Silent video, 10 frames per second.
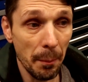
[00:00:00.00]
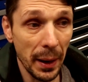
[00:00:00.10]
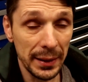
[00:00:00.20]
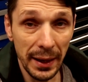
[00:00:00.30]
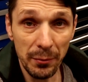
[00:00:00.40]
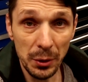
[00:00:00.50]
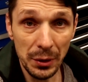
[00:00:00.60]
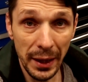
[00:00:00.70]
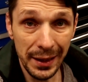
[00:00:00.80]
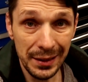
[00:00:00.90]
But I
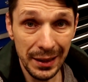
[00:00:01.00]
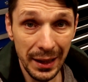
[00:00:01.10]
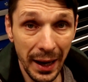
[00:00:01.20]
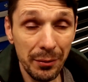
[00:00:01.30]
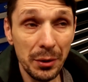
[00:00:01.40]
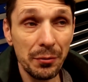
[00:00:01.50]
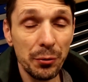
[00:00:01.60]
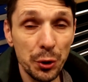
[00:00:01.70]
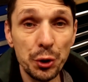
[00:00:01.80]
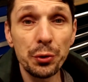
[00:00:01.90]
will
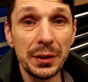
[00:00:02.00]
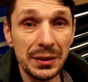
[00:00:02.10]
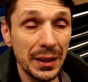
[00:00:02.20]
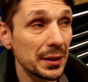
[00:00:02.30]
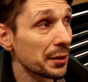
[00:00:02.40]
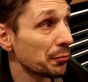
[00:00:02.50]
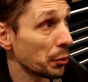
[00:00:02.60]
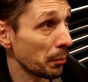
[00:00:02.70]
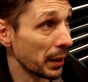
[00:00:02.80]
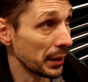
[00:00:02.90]
for sure install it
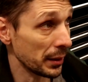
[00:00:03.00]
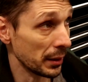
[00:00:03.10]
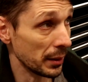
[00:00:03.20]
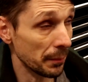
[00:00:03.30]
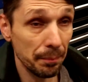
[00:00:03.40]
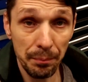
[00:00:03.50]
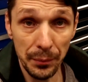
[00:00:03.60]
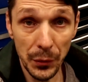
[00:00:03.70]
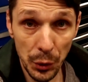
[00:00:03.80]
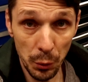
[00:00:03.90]
for my
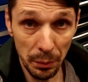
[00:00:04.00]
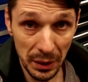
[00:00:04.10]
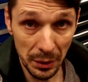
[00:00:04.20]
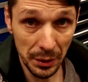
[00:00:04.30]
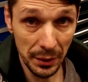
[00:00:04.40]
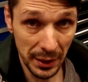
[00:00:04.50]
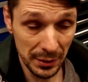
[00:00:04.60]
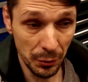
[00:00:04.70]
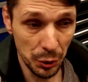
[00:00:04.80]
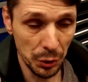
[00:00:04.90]
new build, that's for